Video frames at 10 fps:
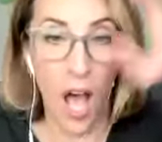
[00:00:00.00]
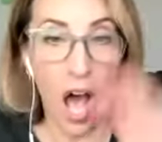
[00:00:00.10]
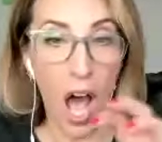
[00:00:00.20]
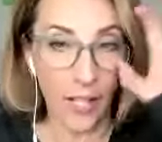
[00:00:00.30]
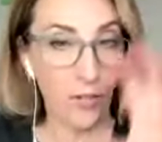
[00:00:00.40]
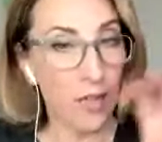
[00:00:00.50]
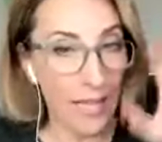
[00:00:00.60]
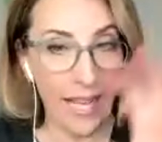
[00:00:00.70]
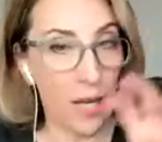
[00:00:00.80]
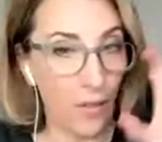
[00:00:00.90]
I don't
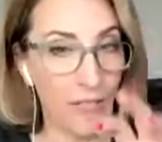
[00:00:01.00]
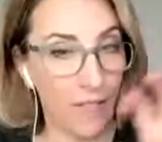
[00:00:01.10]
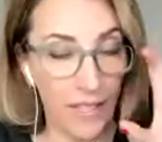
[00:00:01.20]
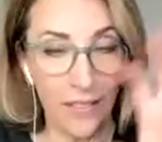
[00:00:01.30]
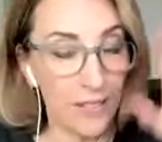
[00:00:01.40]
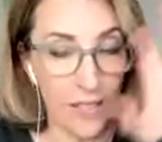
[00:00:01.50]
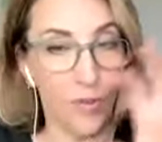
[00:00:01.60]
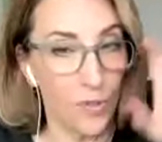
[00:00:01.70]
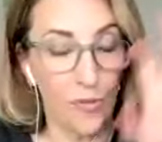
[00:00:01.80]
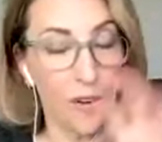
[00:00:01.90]
like how I feel. This
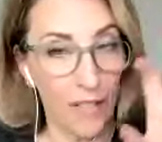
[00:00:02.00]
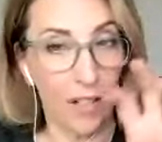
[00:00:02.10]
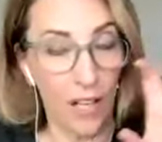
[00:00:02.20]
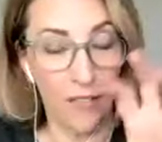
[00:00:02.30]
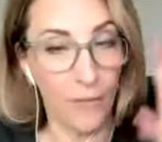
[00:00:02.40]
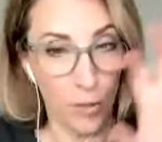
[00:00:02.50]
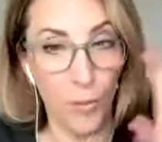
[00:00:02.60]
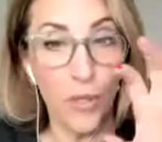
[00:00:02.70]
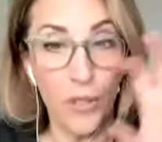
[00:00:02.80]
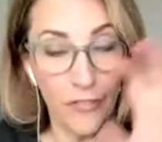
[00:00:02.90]
feels very
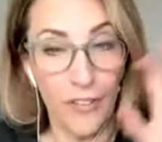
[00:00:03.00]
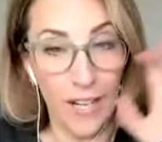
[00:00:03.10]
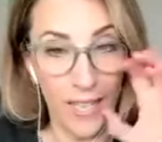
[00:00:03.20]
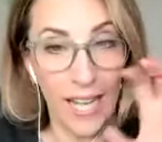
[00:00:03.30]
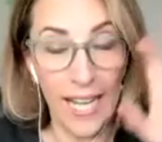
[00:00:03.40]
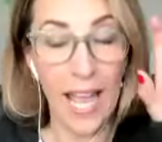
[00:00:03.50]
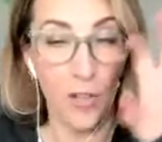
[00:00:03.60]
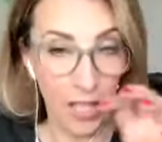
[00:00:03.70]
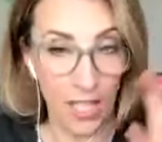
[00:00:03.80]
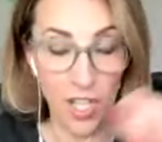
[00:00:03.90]
uncomfortable and frightening. How
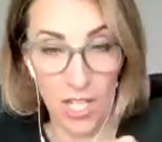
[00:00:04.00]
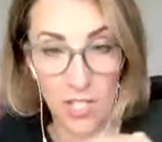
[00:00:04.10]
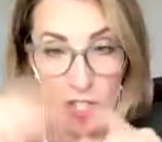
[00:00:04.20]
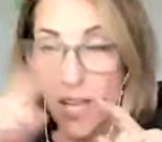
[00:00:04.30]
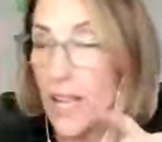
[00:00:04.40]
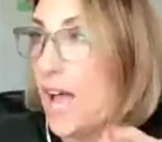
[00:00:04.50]
can I change it?